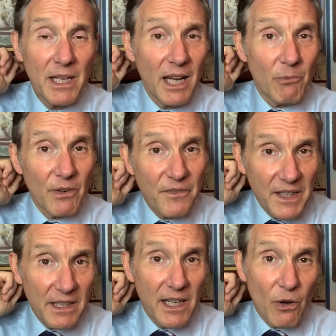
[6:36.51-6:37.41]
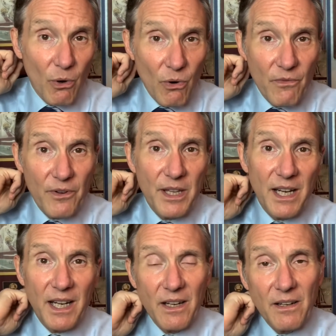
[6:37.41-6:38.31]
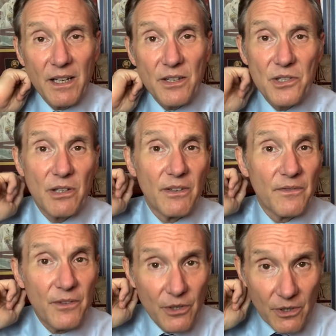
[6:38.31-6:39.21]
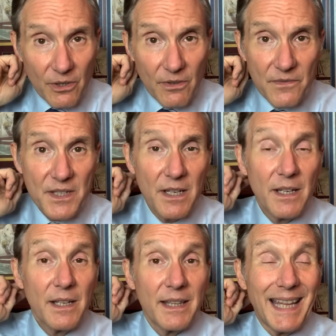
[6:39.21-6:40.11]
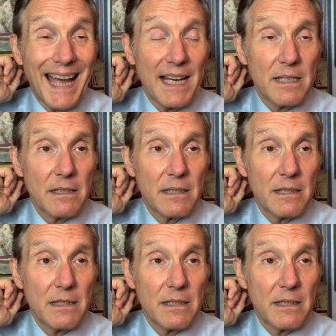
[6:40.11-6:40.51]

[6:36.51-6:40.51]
And we're feeling over the areas of nerves that